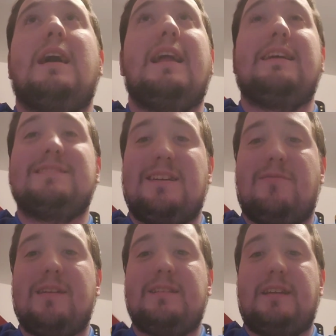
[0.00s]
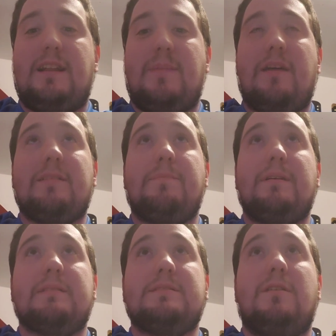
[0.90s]
And here's the crazy thing about the
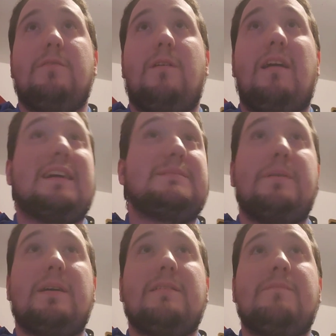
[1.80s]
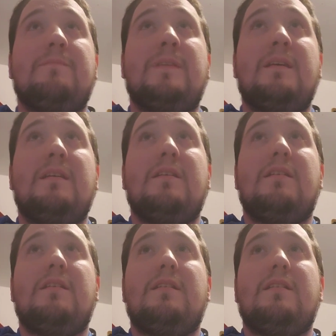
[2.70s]
pick so far, last pick.
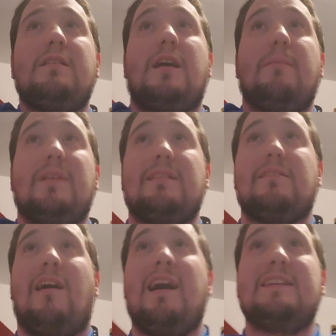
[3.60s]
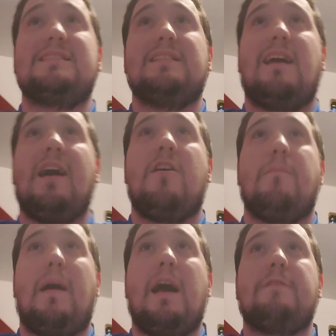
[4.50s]
The Lions' entire
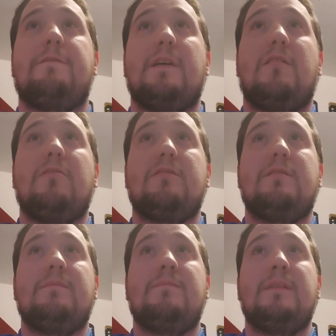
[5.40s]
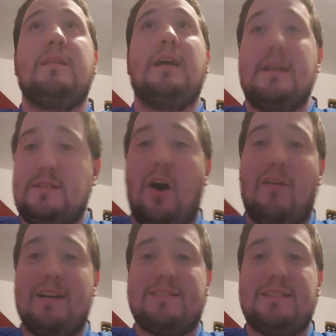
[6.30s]
backfield is
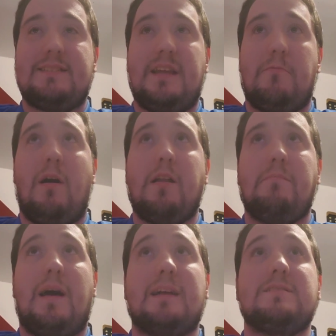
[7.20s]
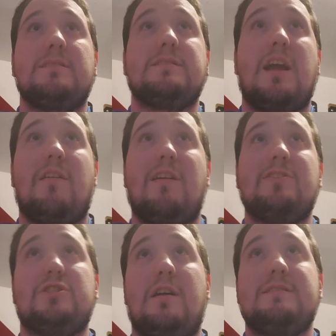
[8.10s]
all SEC running backs, because
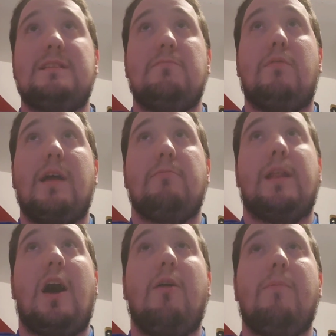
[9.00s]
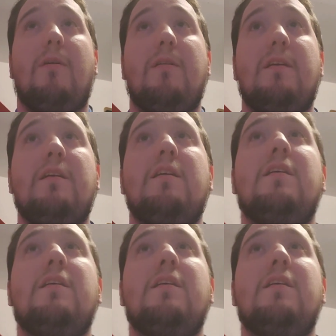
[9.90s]
Kerryon Johnson played with Auburn.